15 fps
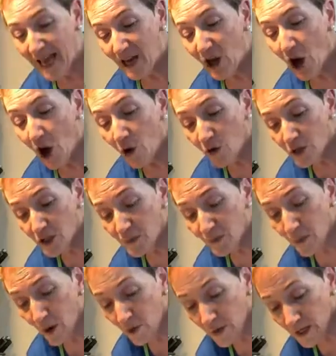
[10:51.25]
get
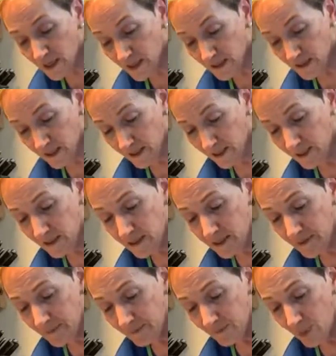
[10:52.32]
host
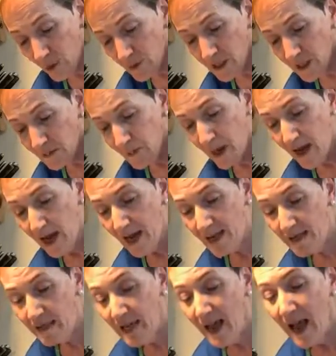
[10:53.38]
bonuses, bonus
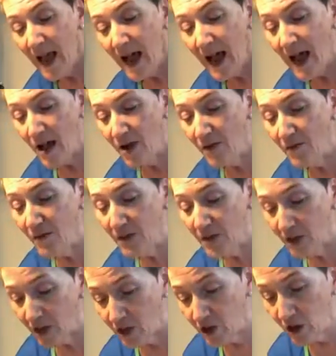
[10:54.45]
buys of
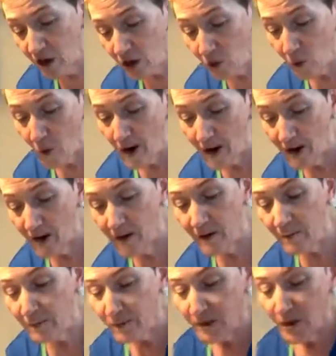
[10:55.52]
the
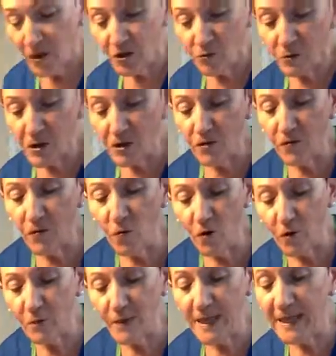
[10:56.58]
cookware, 3 or
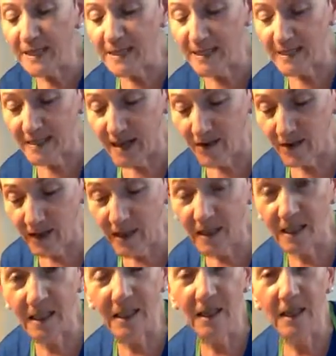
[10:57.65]
4 pieces of
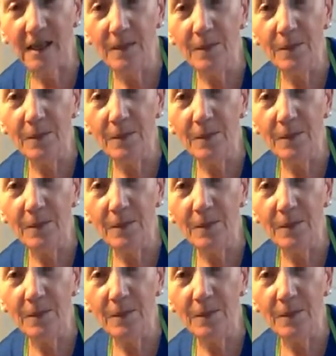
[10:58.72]
it,